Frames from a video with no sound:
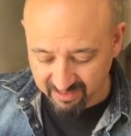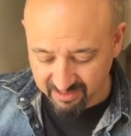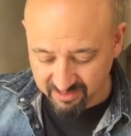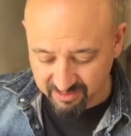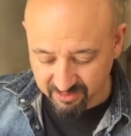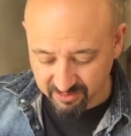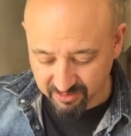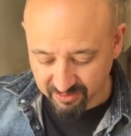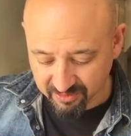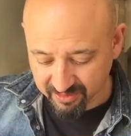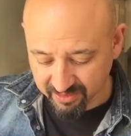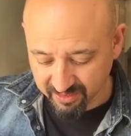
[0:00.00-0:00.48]

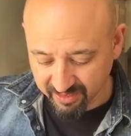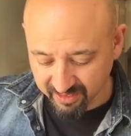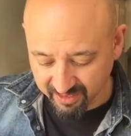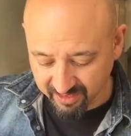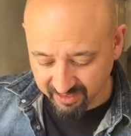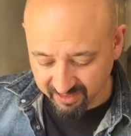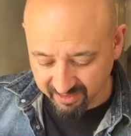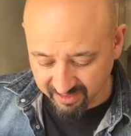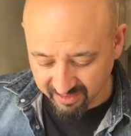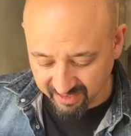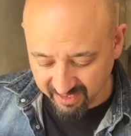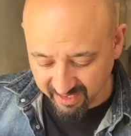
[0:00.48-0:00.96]
so
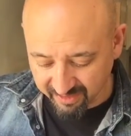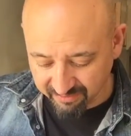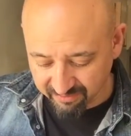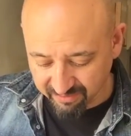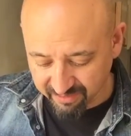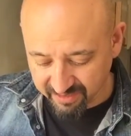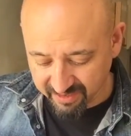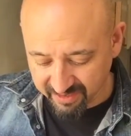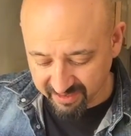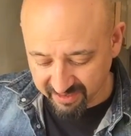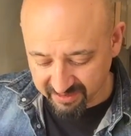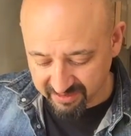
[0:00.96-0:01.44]
that
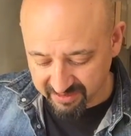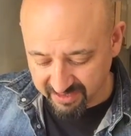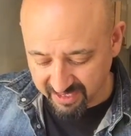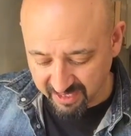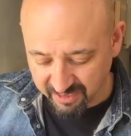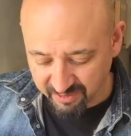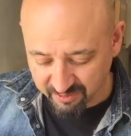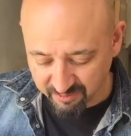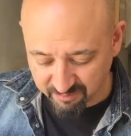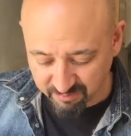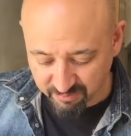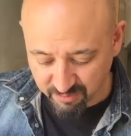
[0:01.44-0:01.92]
everything has
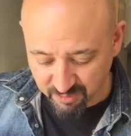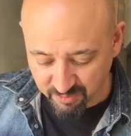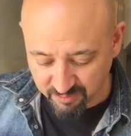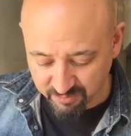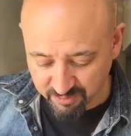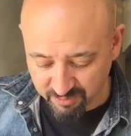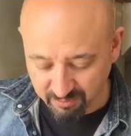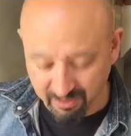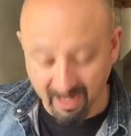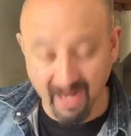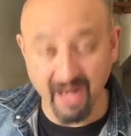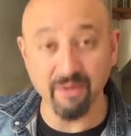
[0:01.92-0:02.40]
kind of
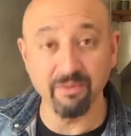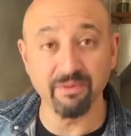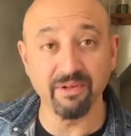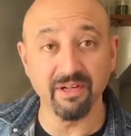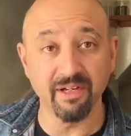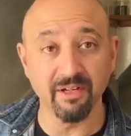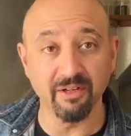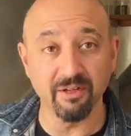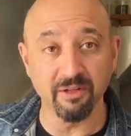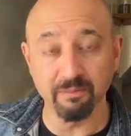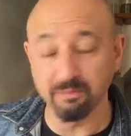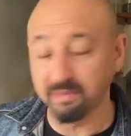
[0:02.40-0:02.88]
moved around
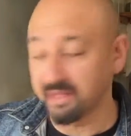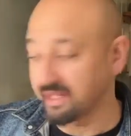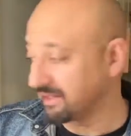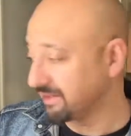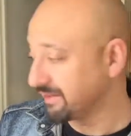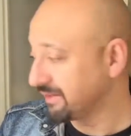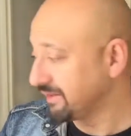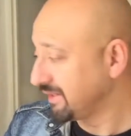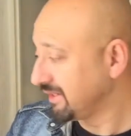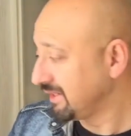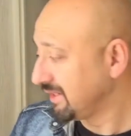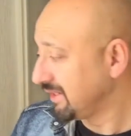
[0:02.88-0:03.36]
a little
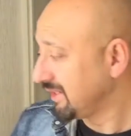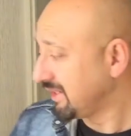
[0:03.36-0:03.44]
bit.